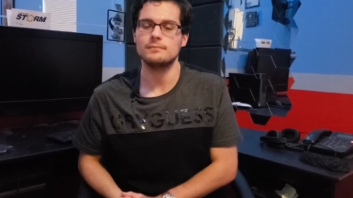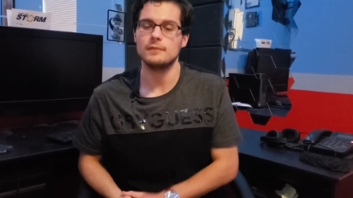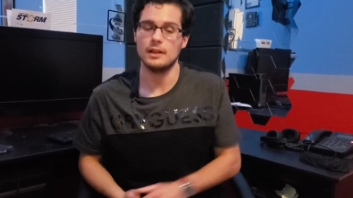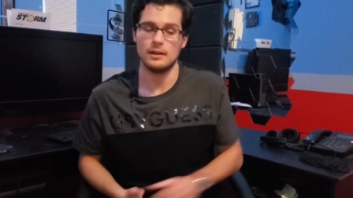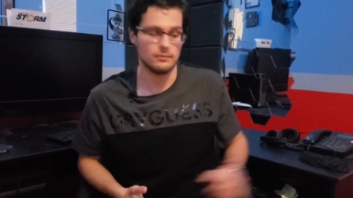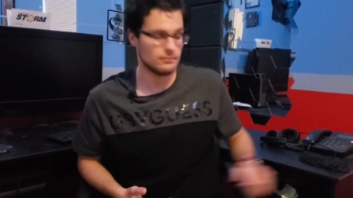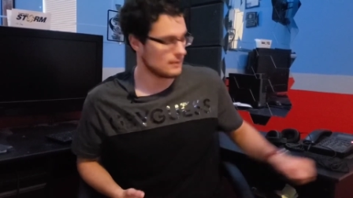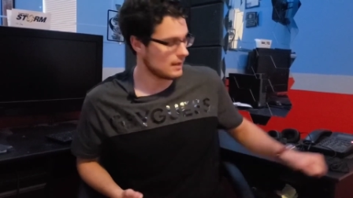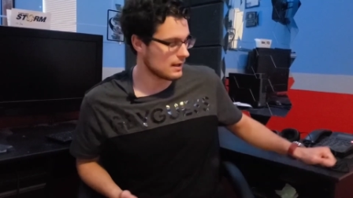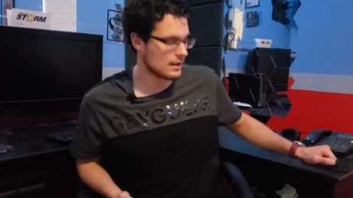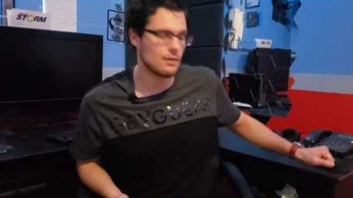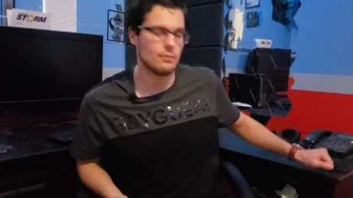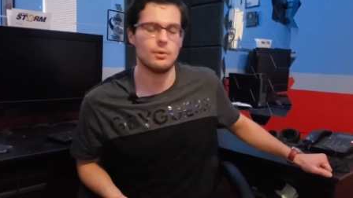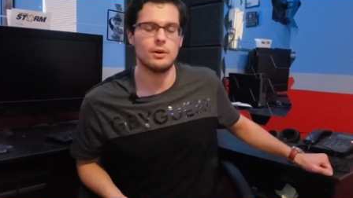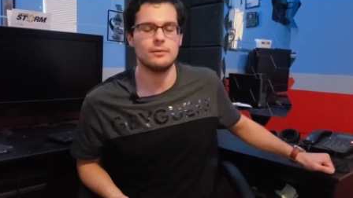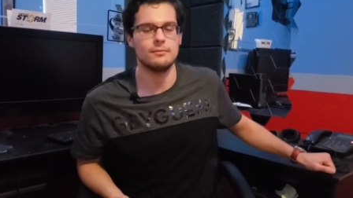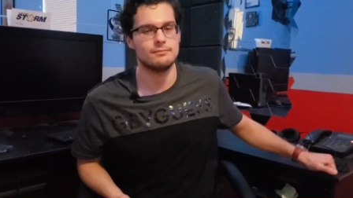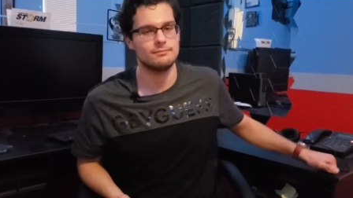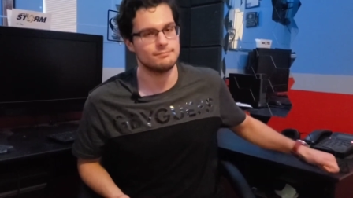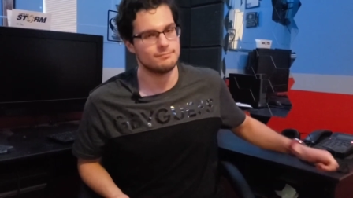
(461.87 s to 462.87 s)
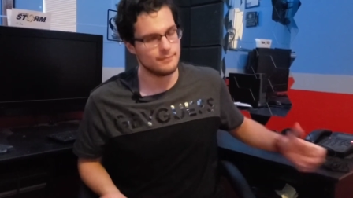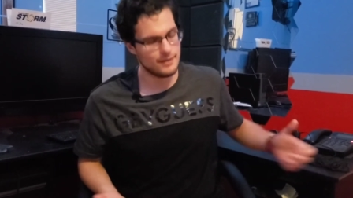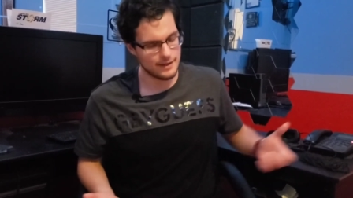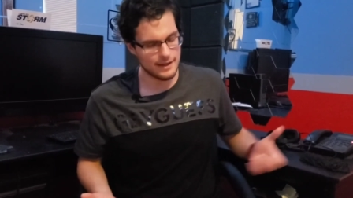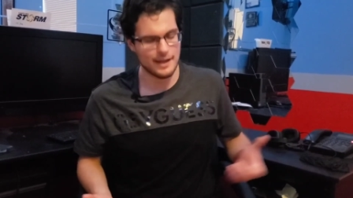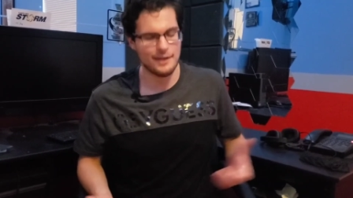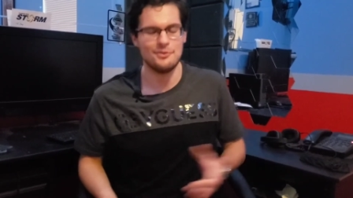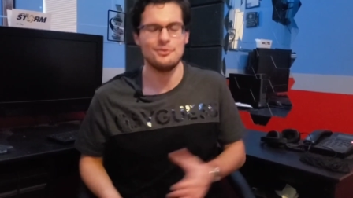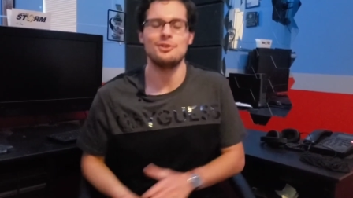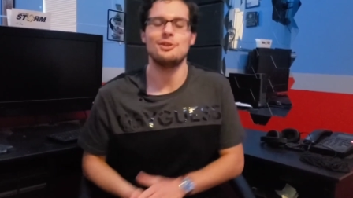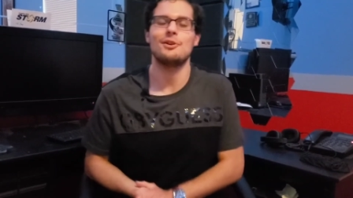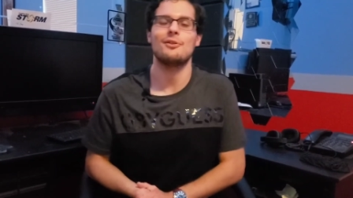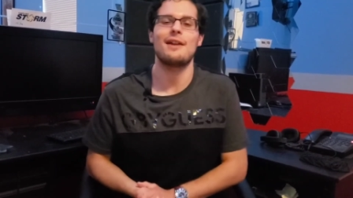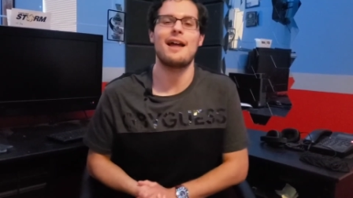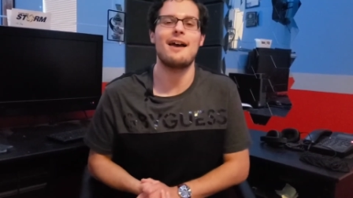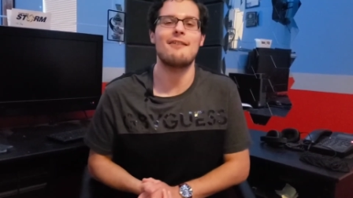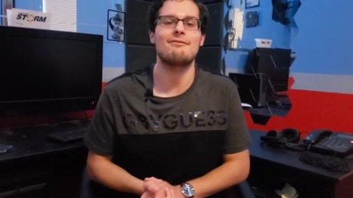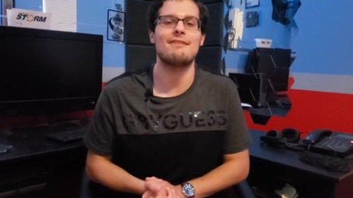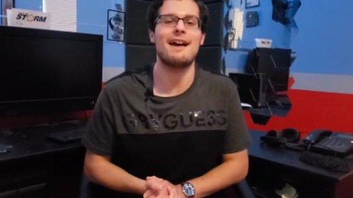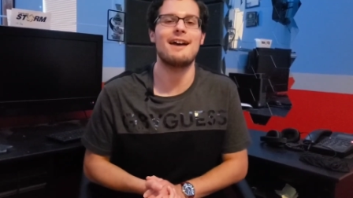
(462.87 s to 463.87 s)
You know, knock on wood. Again, you don't
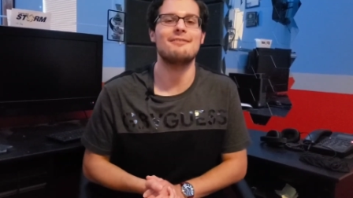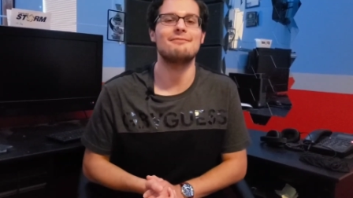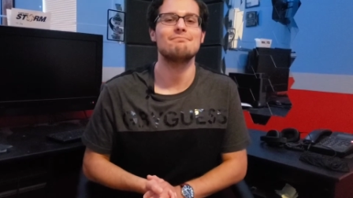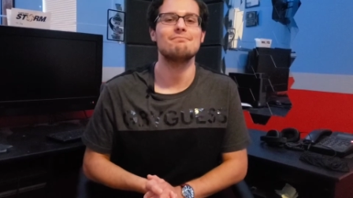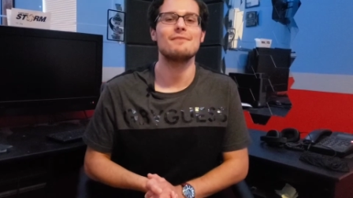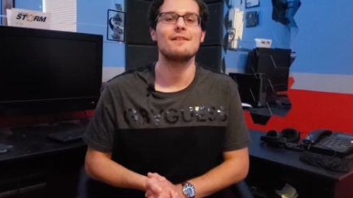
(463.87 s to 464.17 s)
have that.